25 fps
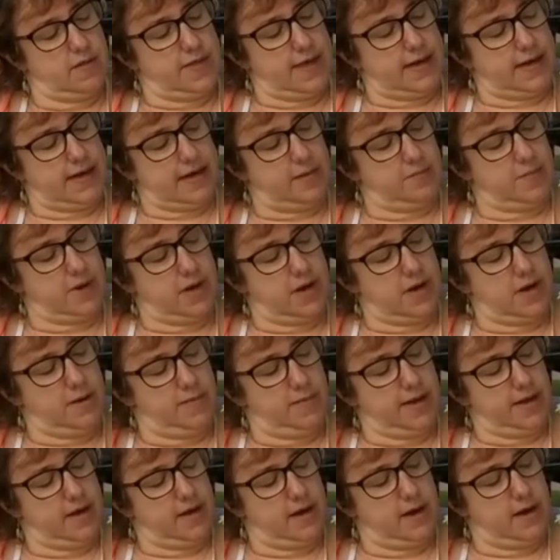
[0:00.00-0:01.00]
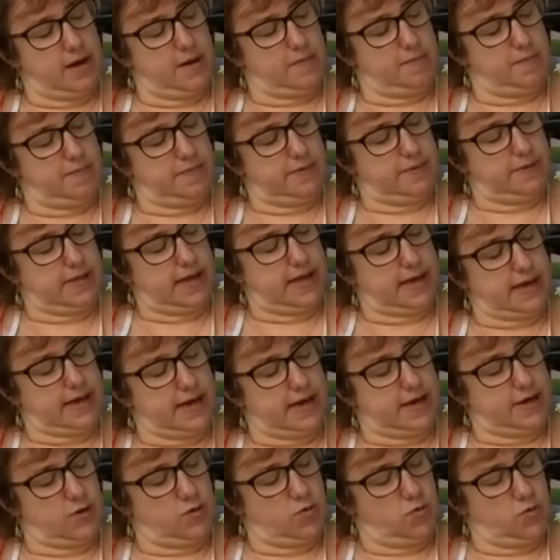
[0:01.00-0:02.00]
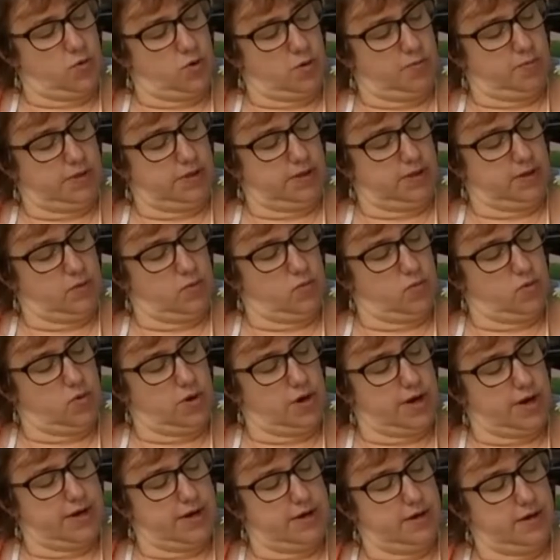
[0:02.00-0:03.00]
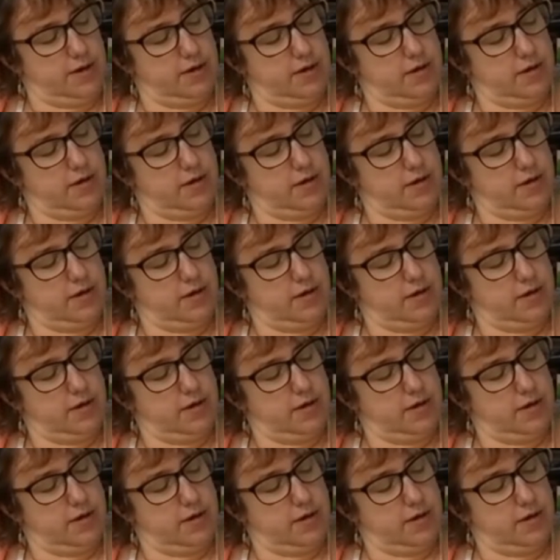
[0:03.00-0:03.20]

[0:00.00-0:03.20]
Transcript: that I'm coming up like I normally would